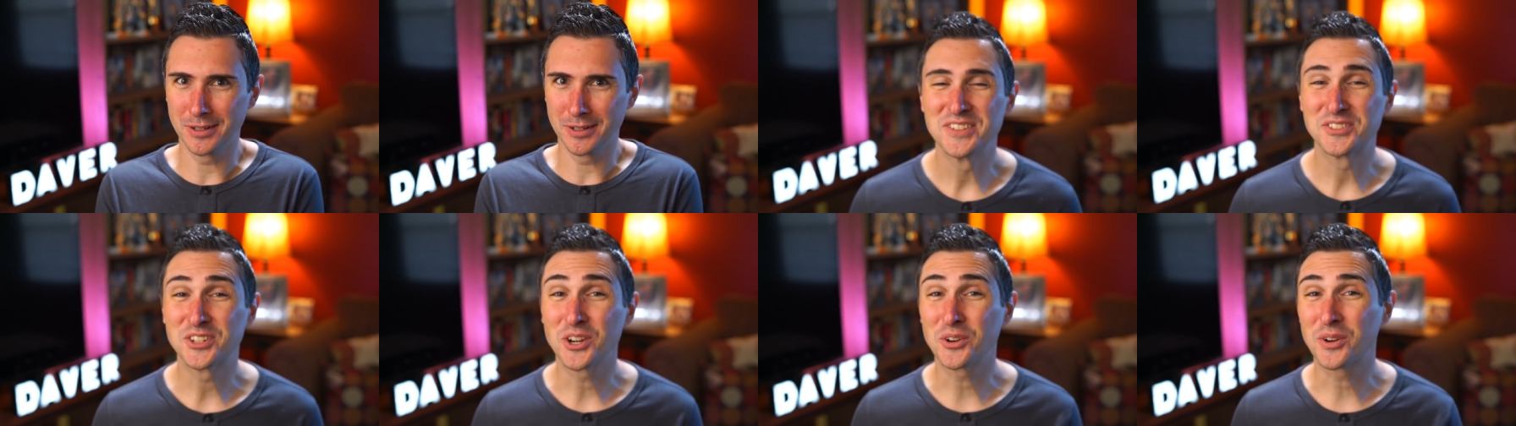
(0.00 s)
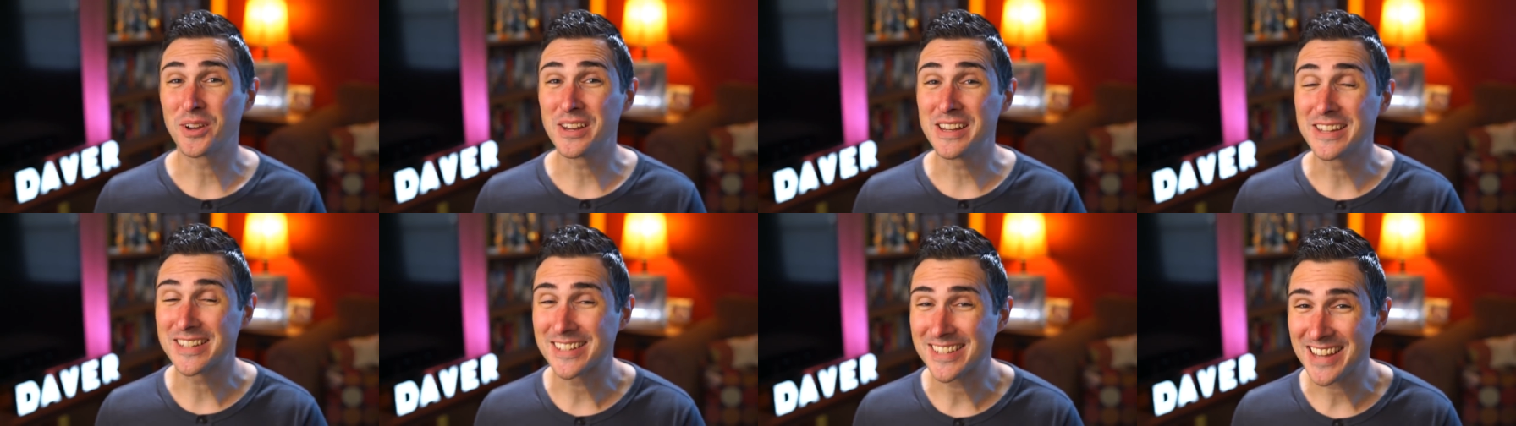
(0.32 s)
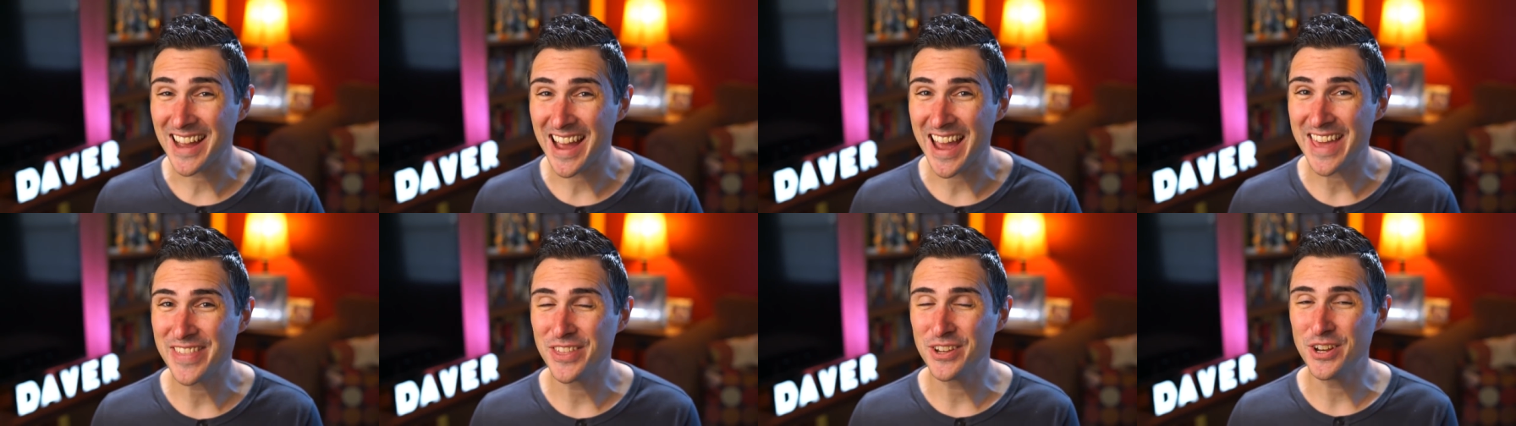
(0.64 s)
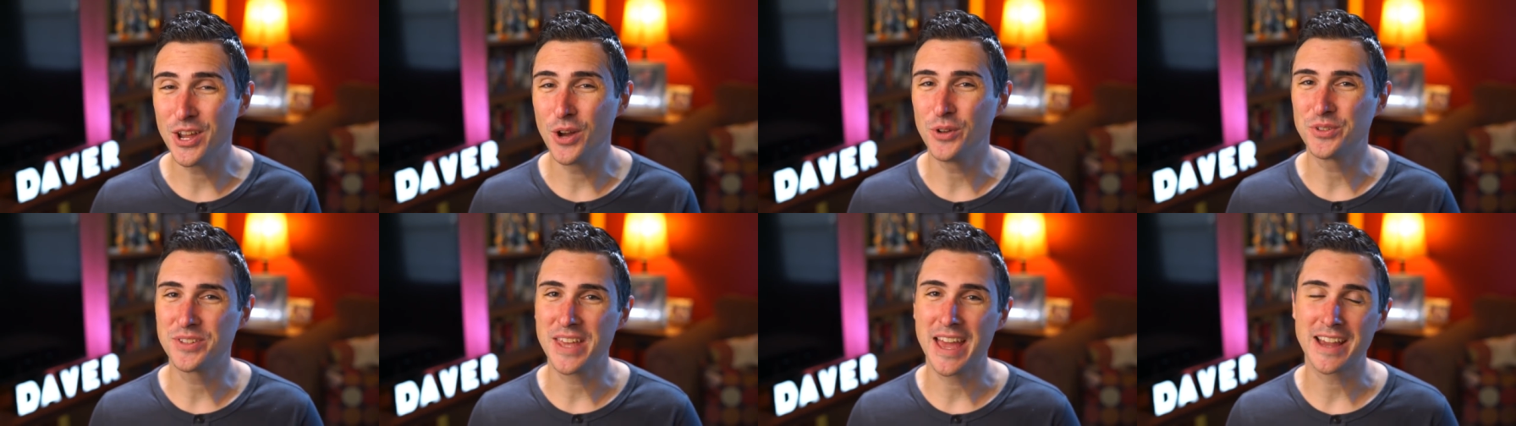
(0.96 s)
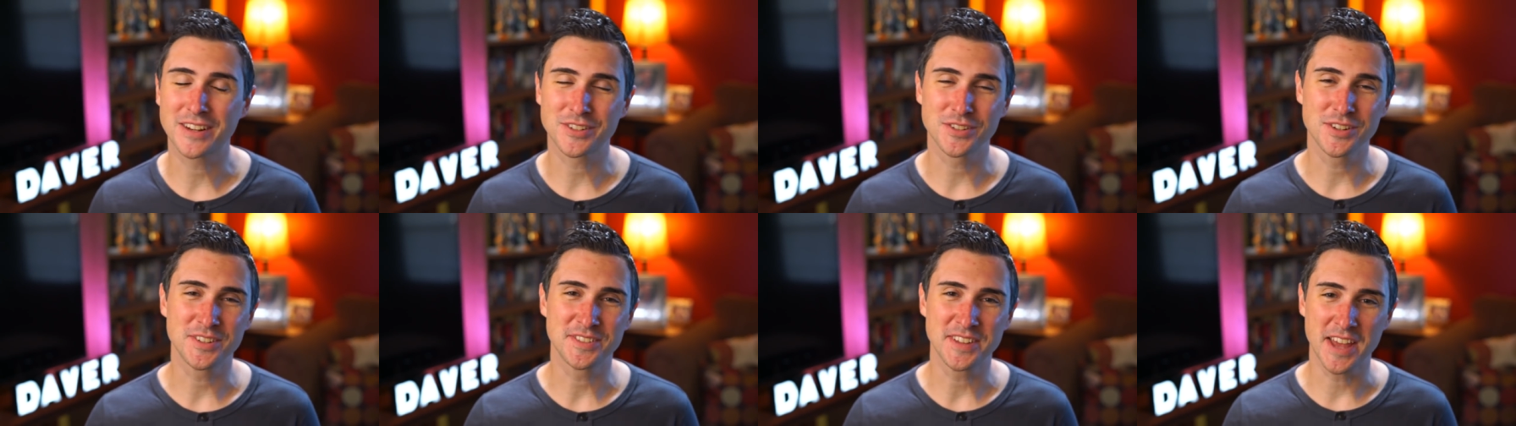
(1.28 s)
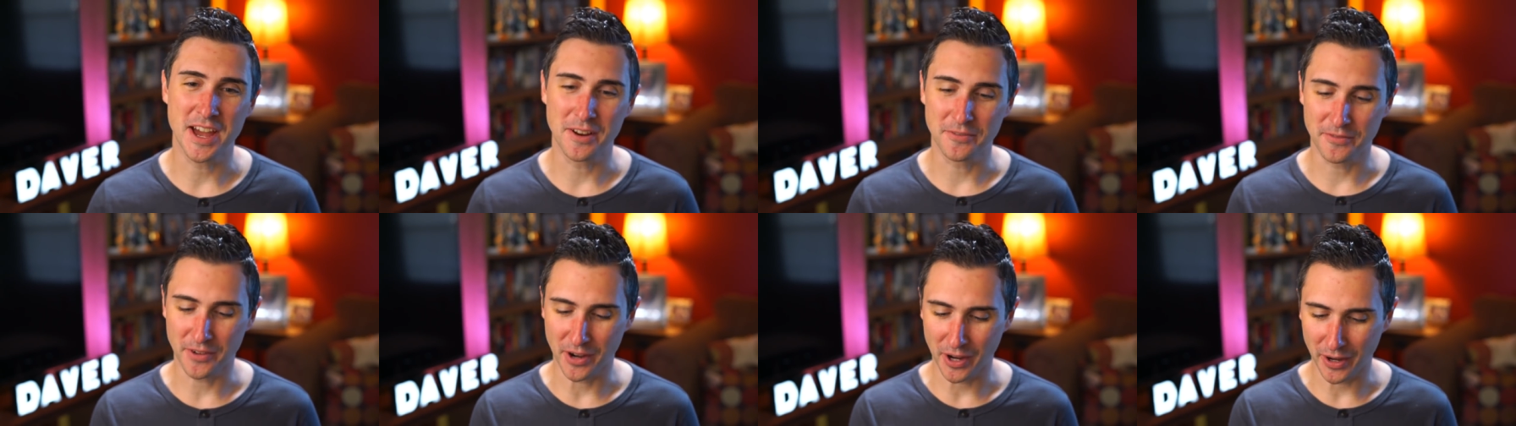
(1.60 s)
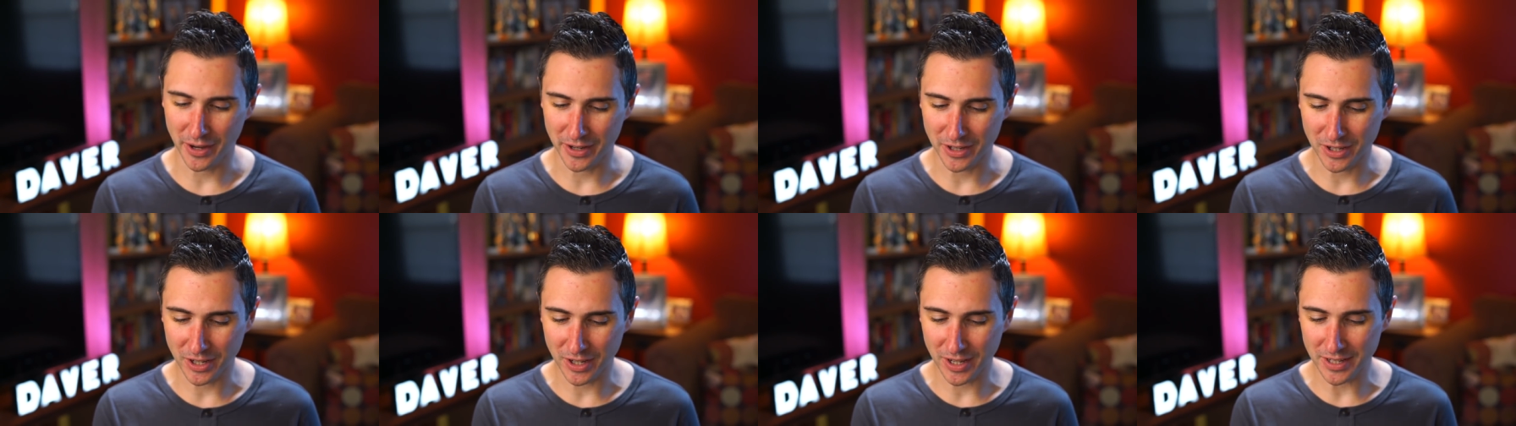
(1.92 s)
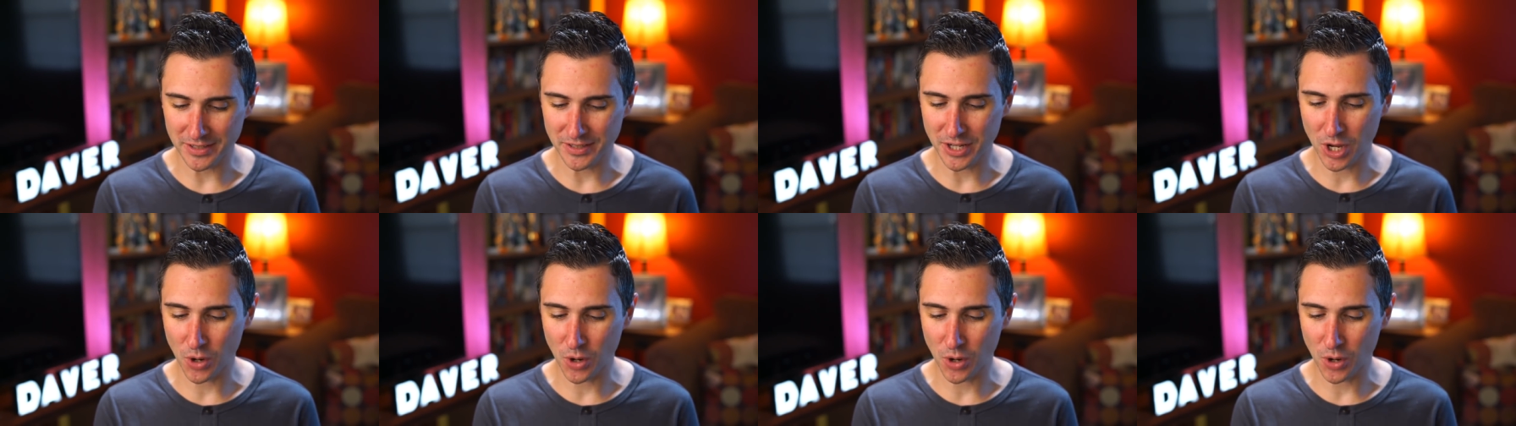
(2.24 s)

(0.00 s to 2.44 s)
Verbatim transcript: Joking aside, the notes actually sound very good.